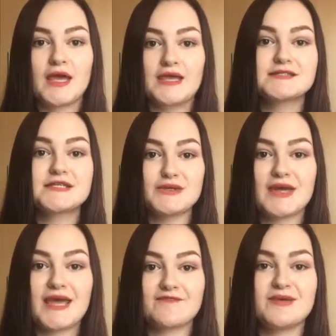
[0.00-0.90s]
is it
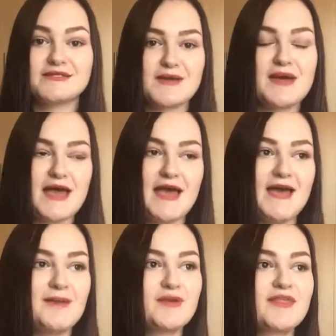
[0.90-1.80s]
okay for me to dye my
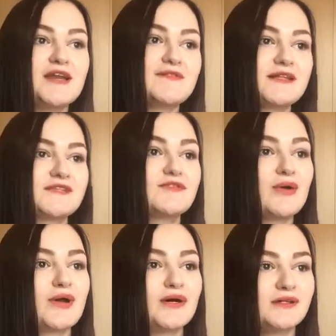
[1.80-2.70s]
hair a month in advance of
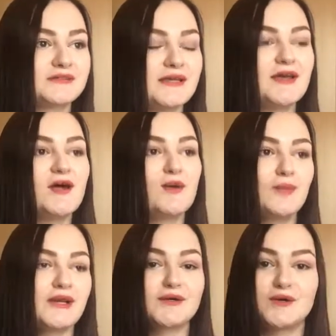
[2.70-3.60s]
going on holiday?
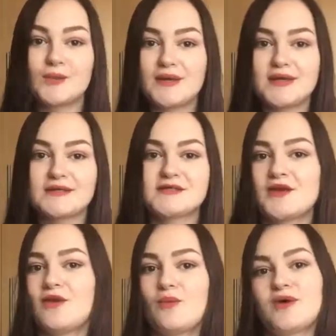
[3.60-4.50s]
Will it go weird?
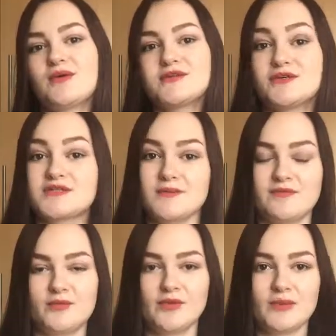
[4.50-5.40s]
What do I do to stop it
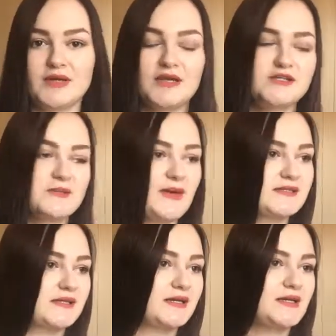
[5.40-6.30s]
from going weird? And she
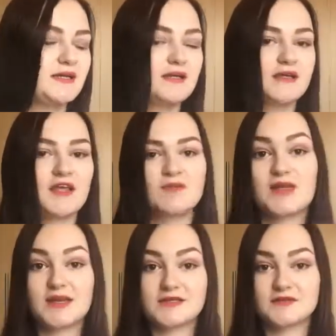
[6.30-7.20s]
basically gave
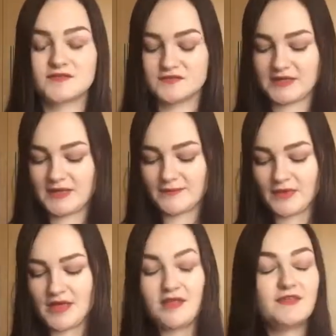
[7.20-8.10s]
me a list of stuff to get.
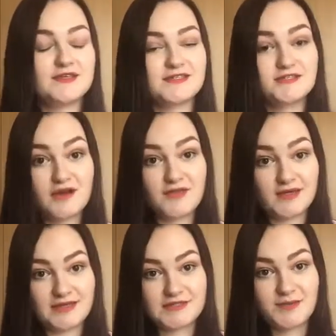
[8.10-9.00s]
This is not on the
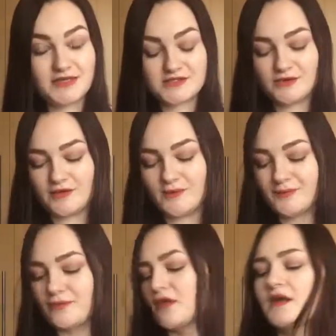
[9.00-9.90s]
list, but I saw
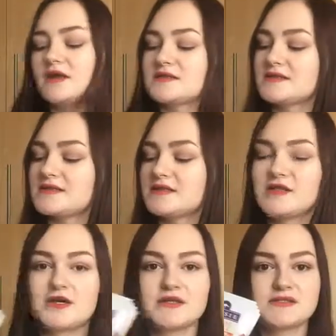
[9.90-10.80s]
them. So these are
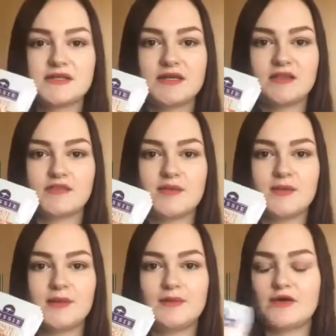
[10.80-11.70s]
the Aussie
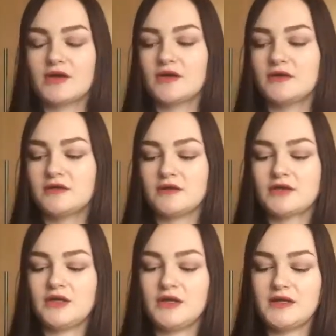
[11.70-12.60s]
3-Minute Miracle
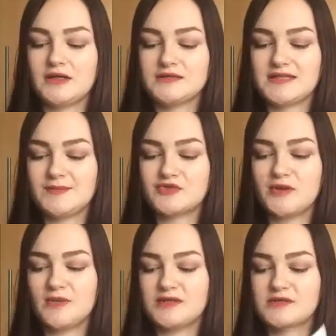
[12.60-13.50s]
Colour Deep
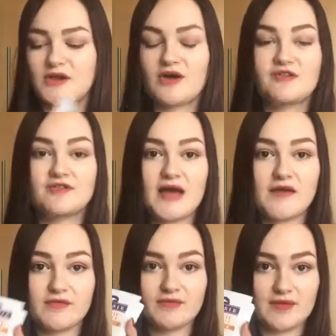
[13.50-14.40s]
Treatment. So I got
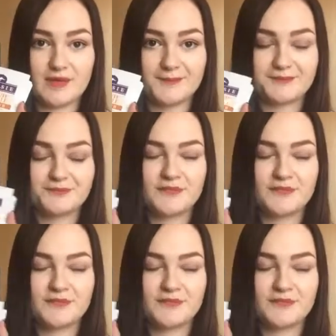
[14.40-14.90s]
5 of them.